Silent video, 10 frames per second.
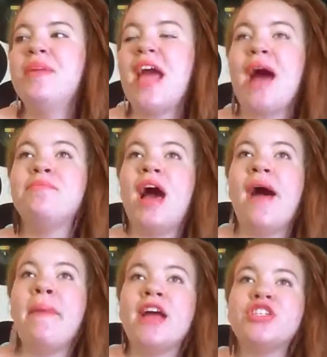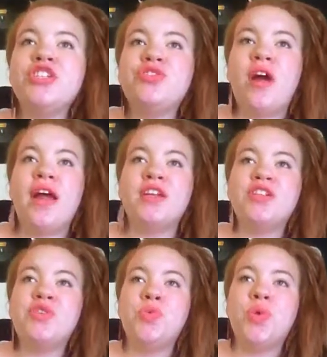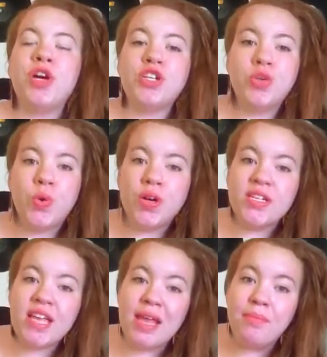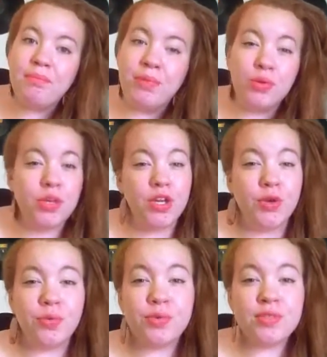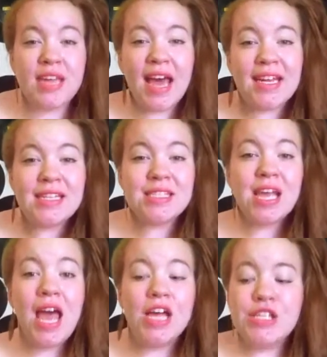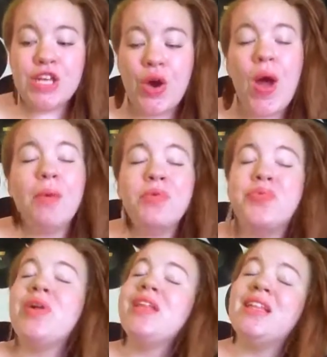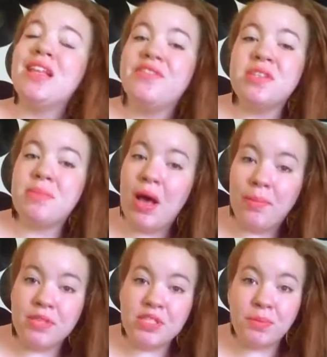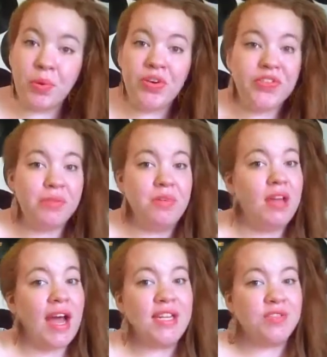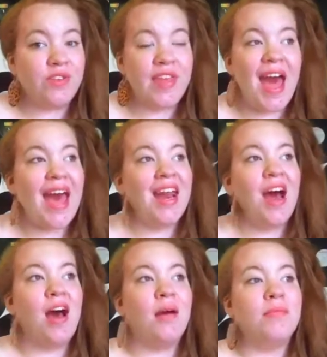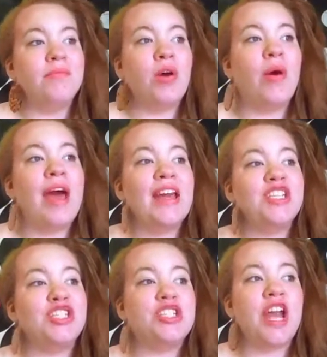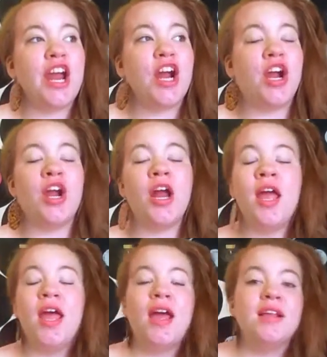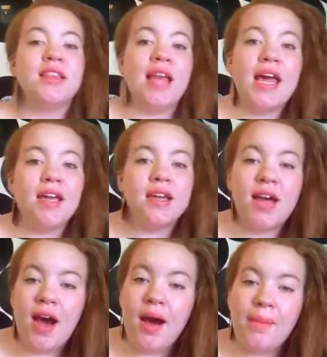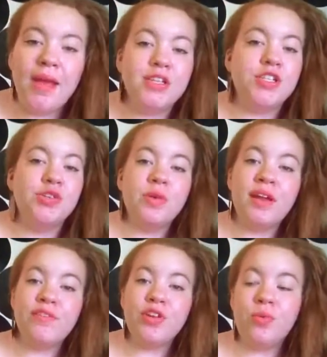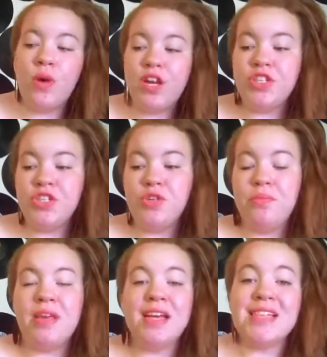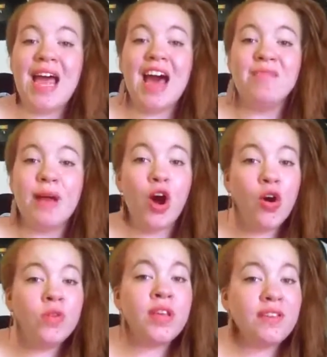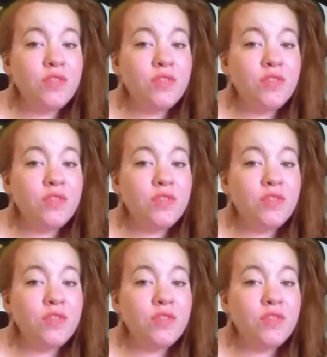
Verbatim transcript: But yeah, I'm, I'm actually trying to work towards a beauty guru status. So I would really love some help and support from you guys for that. Um, go ahead and share, like, comment, do whatever you want to do because I have my own